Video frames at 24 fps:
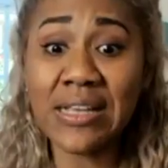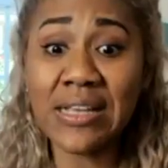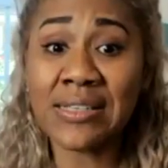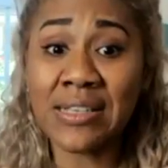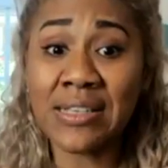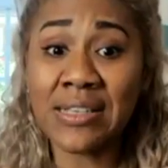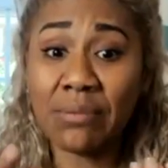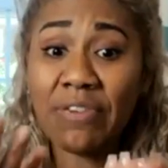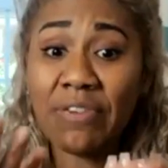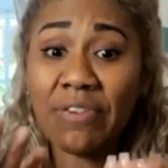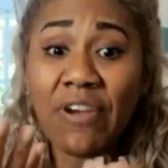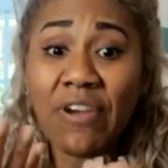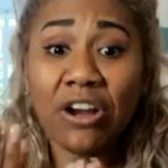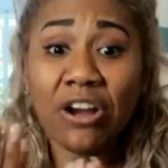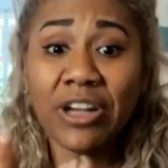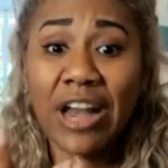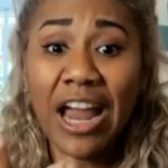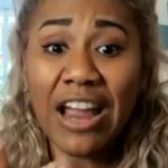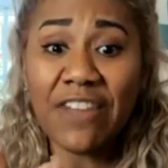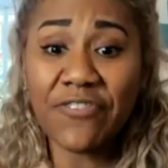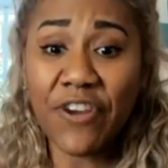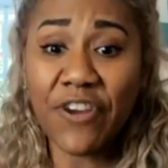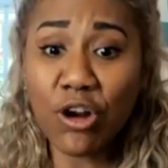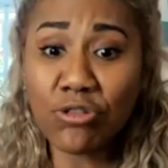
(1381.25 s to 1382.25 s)
some of our
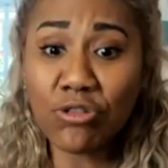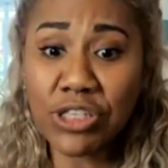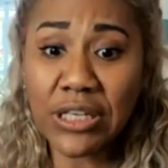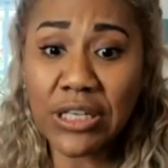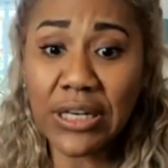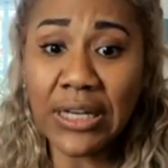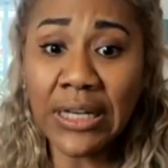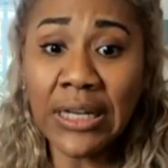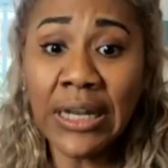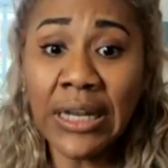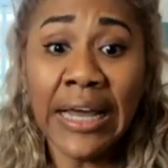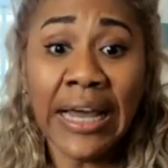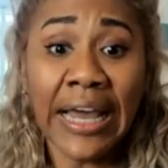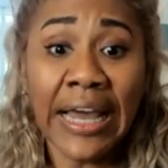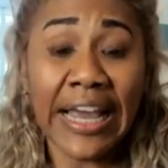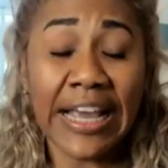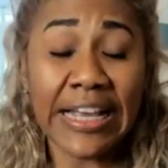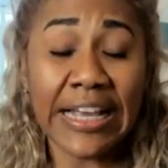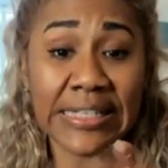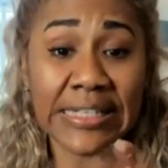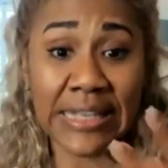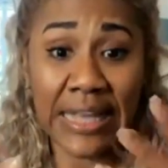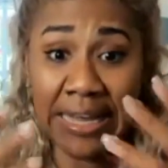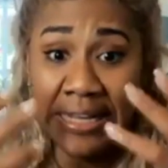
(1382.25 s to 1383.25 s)
diversity is
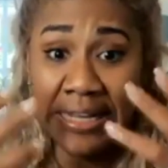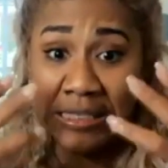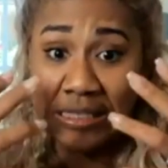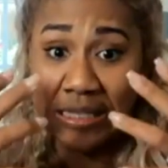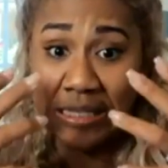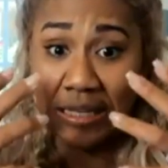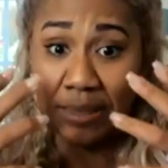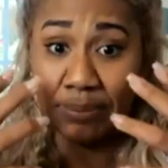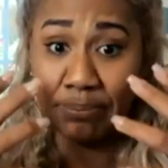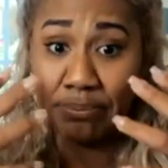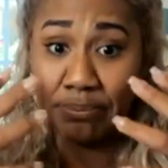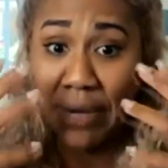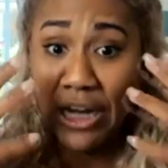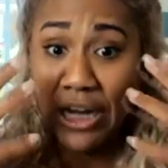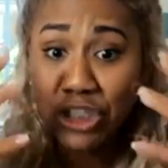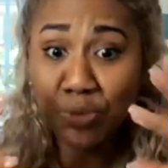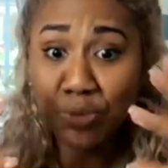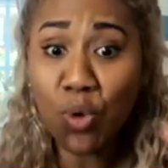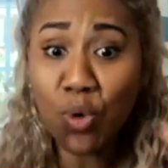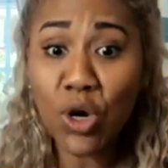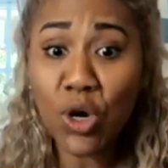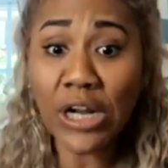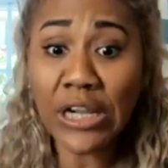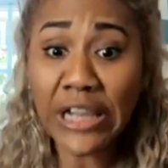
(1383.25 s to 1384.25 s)
much
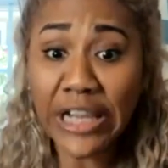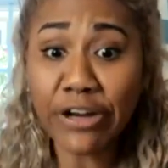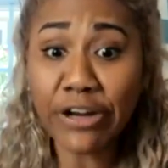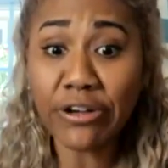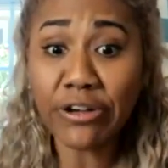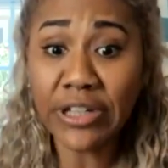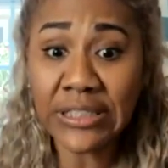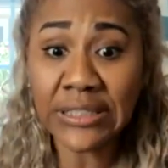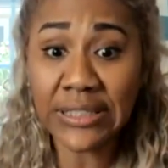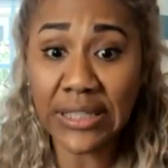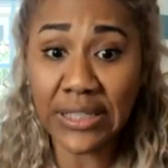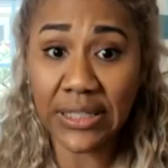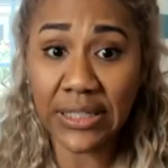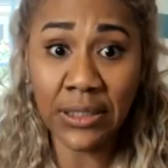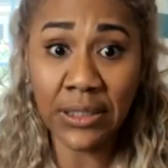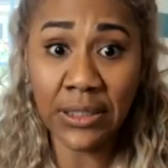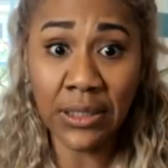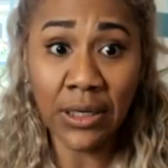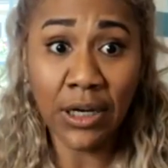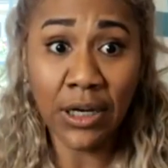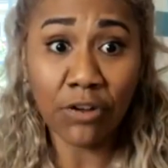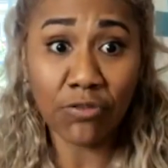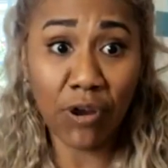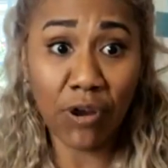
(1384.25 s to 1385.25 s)
more clear to see,
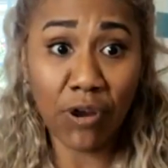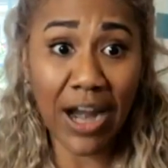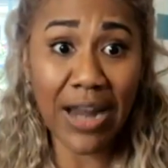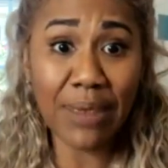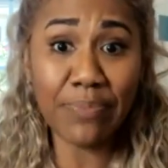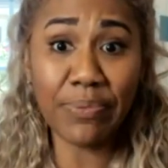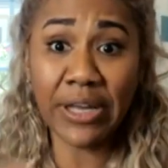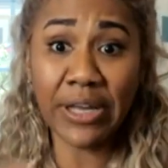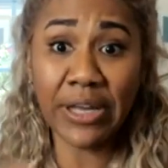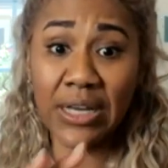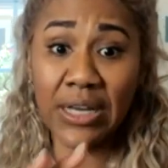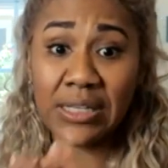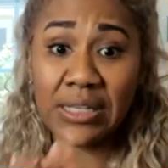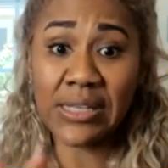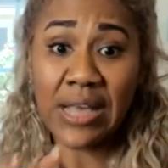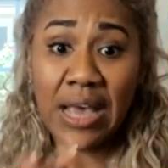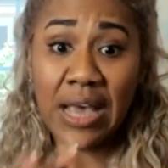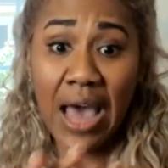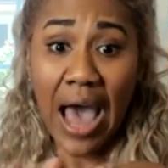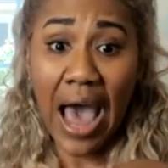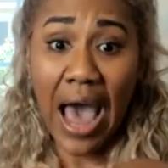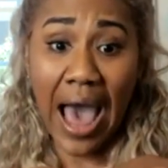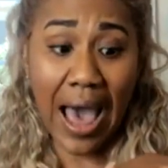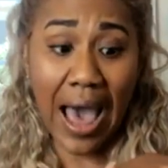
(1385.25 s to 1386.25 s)
right? Because
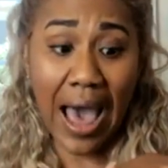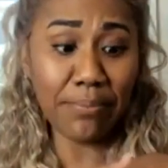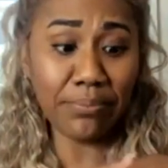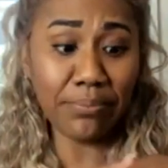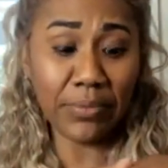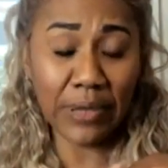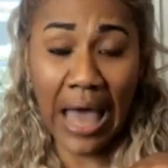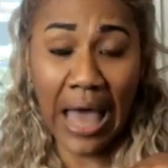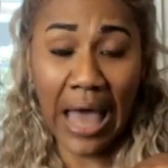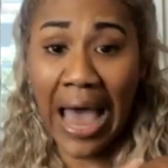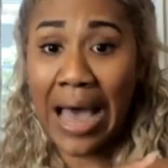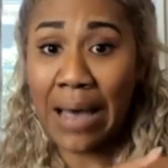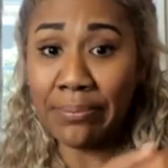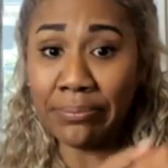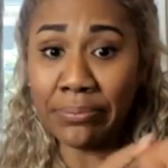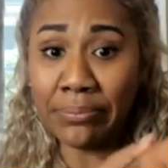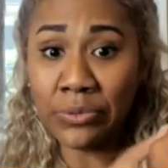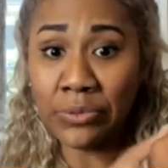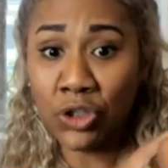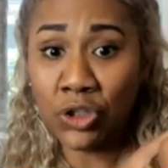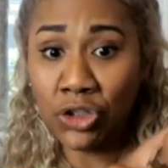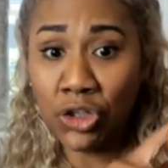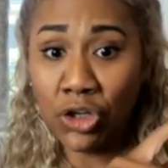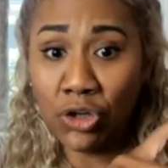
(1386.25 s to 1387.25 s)
I'm,
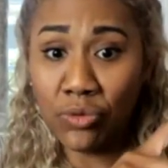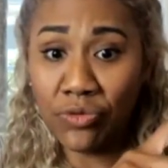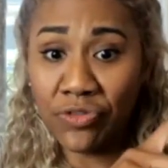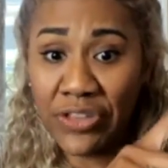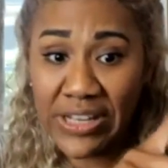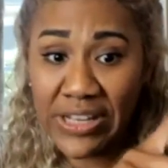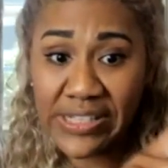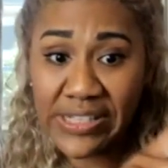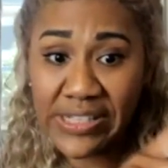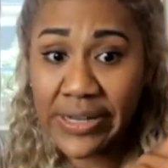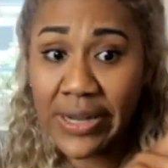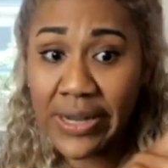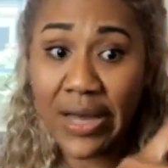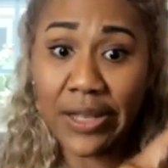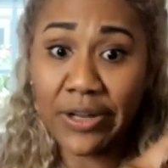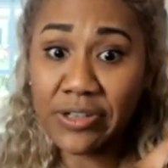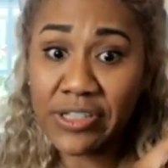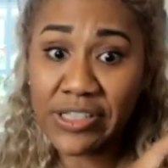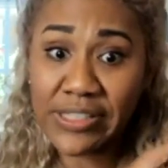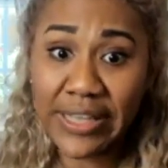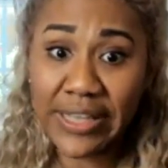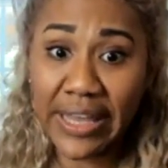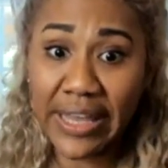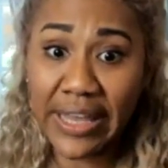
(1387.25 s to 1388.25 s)
you know, this color
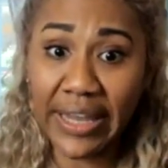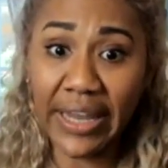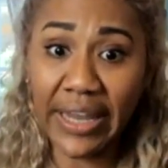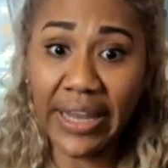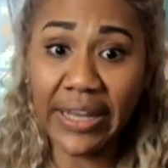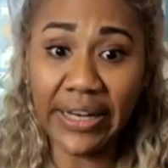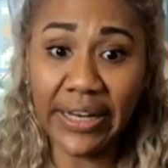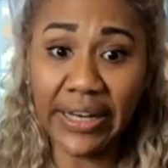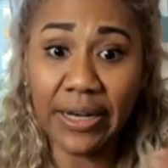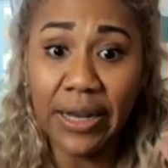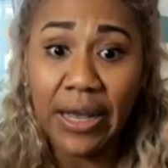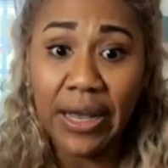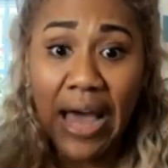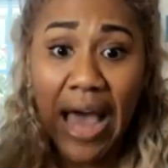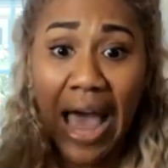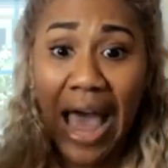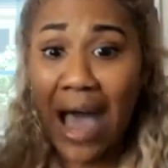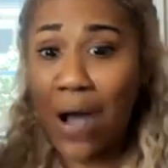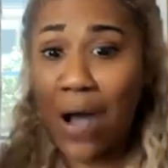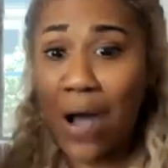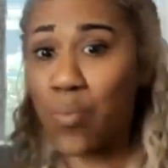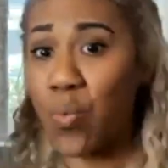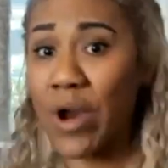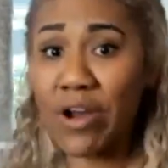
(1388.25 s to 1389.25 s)
skin and
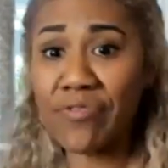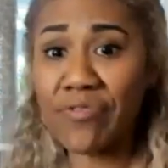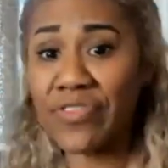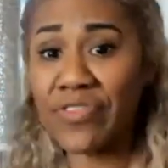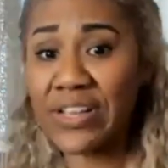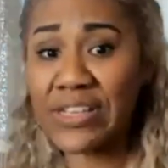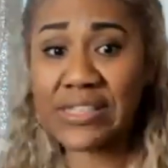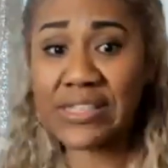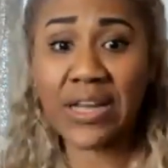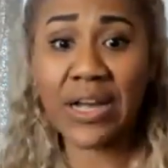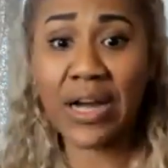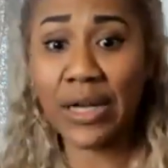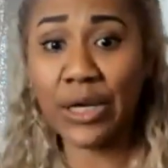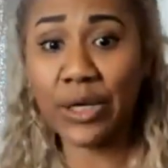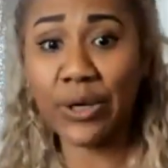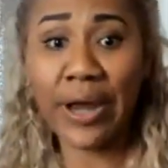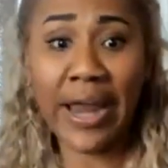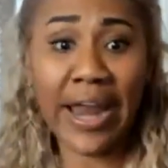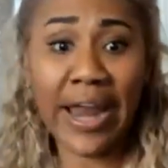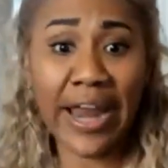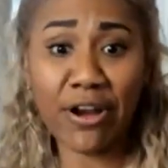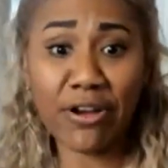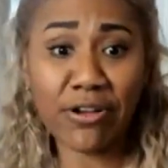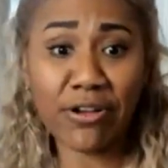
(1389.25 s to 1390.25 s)
I wear this color
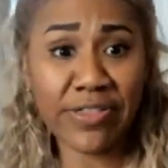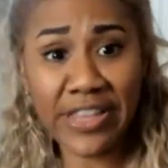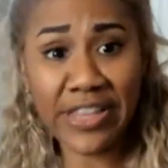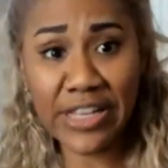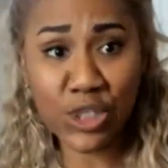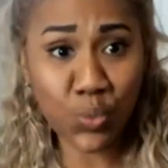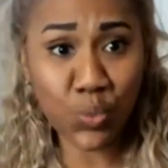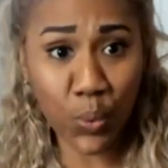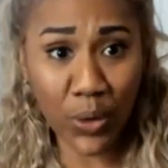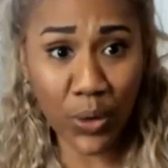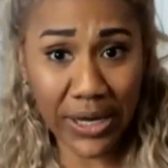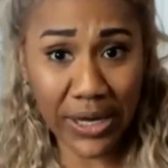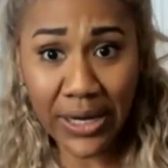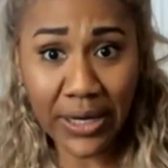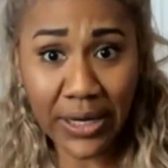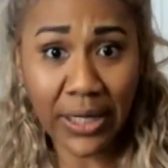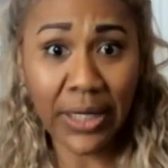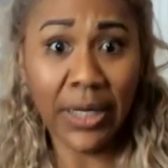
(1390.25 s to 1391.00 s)
hair this week,